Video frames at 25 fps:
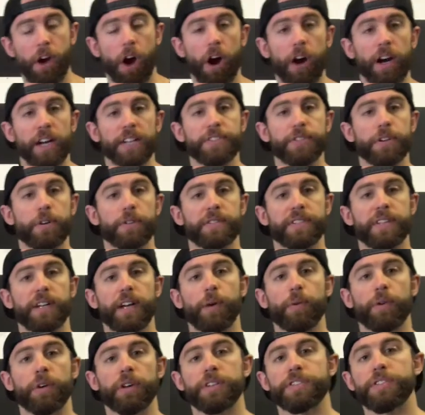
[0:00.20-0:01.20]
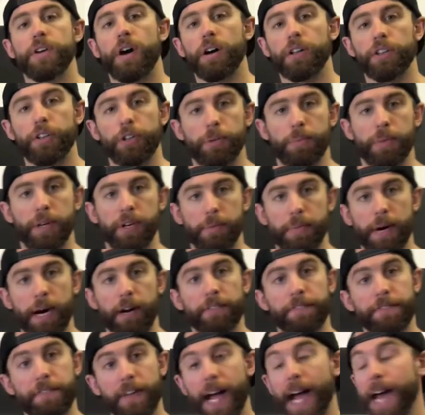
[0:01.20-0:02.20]
All right, so today we're going to talk a little bit
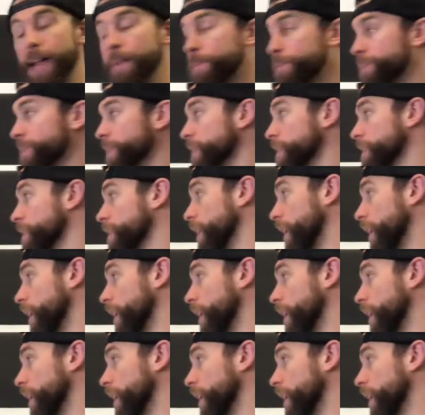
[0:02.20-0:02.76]
about fat.